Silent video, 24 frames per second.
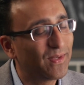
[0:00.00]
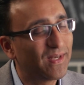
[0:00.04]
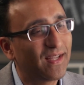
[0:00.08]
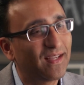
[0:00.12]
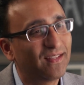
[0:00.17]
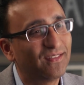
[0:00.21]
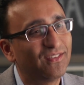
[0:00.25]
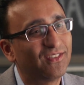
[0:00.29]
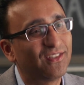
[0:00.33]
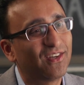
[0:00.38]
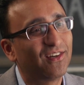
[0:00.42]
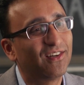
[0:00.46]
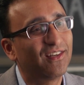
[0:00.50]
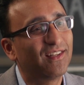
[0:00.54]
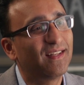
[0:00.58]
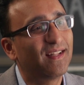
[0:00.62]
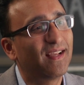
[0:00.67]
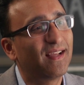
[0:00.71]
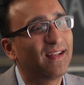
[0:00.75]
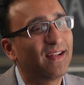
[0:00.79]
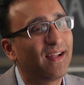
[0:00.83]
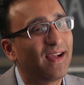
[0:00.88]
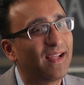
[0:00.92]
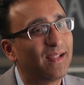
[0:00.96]
when I started
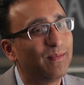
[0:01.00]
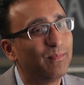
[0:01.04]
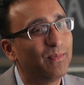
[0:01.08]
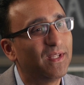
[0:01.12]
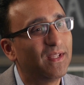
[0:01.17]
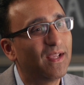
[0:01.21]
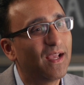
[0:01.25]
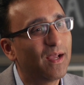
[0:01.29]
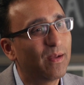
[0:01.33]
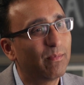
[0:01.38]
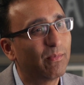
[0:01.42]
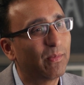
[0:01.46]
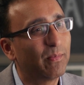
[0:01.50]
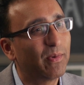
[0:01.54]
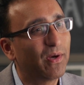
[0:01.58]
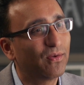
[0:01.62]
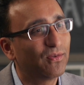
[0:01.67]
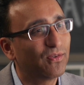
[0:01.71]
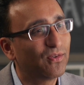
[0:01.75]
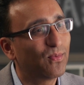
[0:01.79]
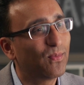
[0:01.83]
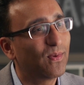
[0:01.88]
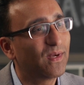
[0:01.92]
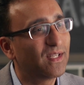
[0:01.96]
at IBM
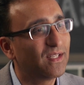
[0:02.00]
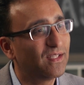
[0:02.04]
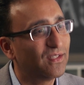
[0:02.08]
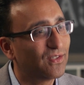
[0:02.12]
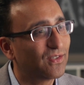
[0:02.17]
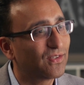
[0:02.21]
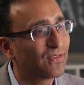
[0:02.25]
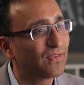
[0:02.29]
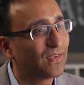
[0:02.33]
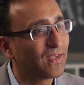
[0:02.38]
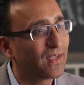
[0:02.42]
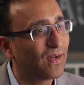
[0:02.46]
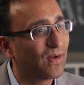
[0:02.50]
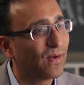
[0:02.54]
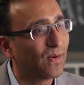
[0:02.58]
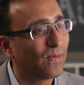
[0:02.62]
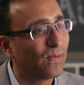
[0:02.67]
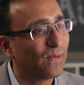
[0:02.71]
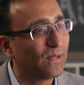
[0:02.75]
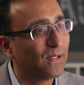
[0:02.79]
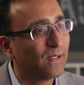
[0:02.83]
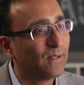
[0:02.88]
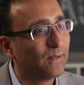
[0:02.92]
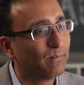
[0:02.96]
about 20 years
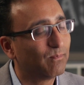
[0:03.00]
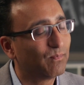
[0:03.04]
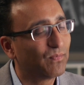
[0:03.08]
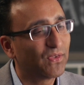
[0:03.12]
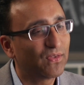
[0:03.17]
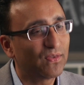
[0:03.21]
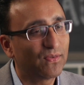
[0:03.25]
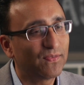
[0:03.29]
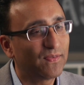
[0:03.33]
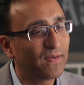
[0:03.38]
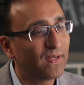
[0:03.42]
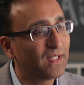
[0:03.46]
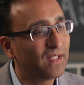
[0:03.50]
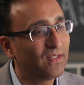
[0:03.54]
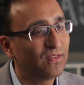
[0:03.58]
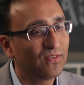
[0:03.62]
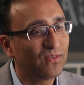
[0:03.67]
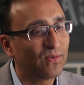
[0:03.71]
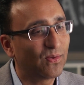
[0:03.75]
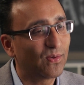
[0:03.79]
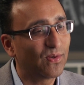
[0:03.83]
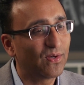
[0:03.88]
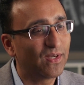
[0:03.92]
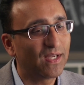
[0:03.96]
ago, it's a funny
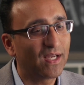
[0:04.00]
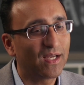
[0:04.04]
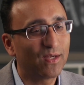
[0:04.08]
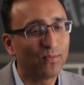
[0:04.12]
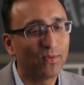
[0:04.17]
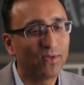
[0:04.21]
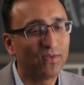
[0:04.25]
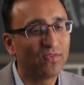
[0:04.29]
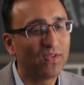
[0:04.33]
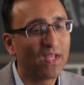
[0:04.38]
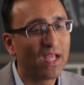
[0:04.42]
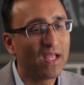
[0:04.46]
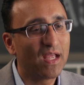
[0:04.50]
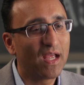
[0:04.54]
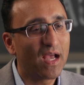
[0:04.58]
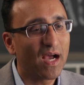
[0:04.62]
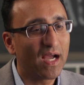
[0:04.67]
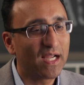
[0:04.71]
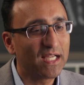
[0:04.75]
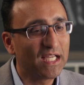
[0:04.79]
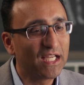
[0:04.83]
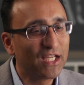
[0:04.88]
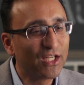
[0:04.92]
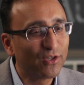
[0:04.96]
story. I was
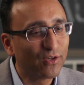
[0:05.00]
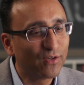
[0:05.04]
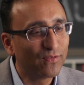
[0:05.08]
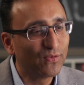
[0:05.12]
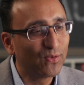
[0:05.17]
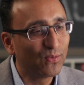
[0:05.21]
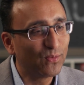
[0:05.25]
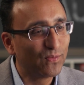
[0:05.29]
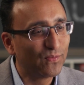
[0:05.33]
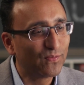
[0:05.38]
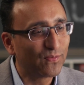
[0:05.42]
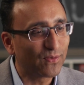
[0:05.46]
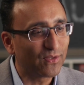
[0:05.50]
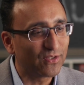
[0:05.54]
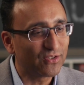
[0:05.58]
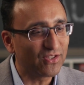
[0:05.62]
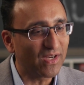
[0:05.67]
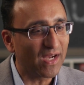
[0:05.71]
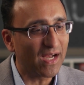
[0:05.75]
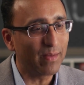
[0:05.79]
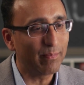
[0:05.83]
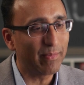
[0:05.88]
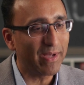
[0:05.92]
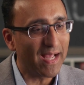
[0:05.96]
I interviewed for
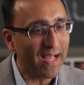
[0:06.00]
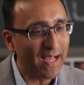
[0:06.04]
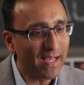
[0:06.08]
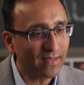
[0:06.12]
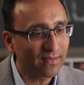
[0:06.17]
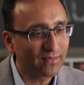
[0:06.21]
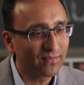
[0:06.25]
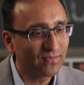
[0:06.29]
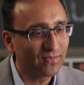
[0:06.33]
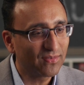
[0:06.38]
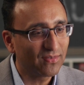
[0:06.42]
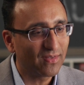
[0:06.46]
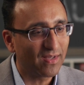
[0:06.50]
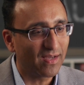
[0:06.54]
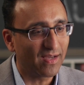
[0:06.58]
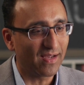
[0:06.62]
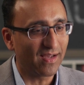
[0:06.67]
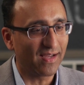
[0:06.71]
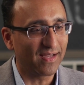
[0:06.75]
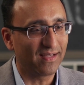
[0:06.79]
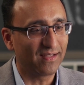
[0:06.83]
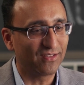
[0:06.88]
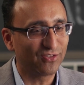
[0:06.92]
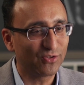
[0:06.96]
job X.
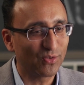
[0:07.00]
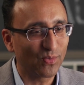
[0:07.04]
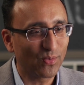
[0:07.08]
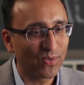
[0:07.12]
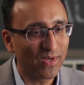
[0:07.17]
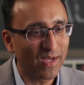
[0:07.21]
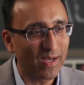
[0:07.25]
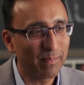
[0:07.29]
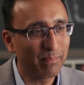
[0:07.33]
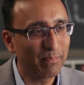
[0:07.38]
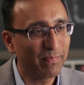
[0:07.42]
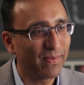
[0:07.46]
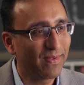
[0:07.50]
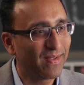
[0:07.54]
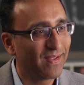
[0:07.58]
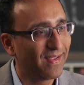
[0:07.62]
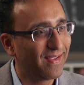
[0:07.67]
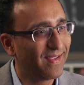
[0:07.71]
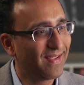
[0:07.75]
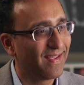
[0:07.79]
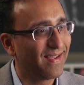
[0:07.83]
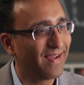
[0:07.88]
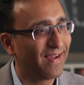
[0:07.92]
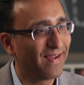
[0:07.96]
I showed up
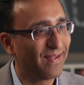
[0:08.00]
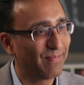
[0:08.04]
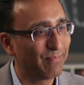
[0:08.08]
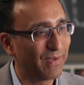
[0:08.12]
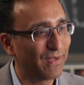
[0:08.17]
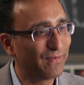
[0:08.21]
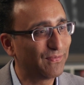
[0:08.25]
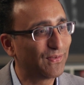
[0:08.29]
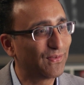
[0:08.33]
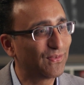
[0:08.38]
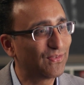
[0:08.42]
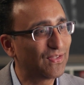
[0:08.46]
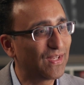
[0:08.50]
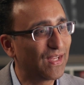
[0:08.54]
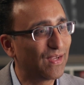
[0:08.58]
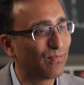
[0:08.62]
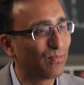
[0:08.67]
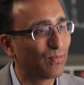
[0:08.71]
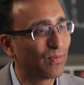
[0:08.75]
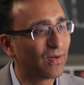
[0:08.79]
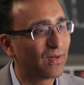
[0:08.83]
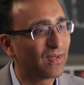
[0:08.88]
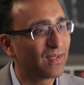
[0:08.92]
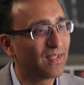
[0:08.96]
on my first day of
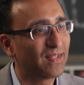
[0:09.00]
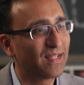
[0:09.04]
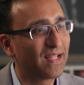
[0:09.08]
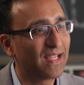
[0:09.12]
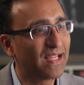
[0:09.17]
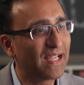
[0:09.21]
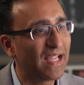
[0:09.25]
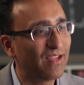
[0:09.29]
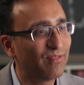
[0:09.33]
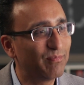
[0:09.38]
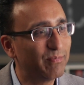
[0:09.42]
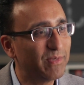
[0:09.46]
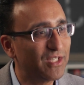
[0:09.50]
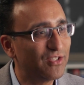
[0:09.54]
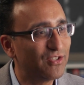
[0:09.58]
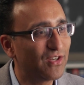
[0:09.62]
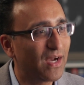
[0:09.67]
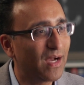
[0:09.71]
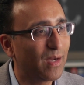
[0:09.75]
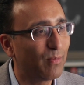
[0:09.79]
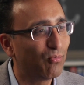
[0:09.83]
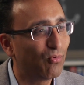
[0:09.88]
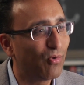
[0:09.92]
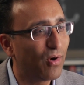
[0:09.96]
work and they gave me
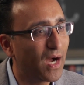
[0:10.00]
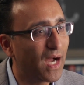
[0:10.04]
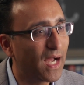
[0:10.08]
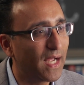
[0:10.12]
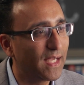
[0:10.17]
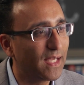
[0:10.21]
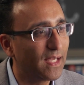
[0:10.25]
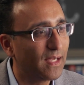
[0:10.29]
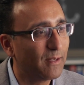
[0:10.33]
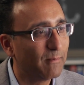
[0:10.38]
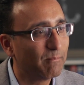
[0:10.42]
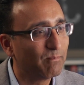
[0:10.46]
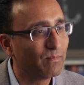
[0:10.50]
job Y.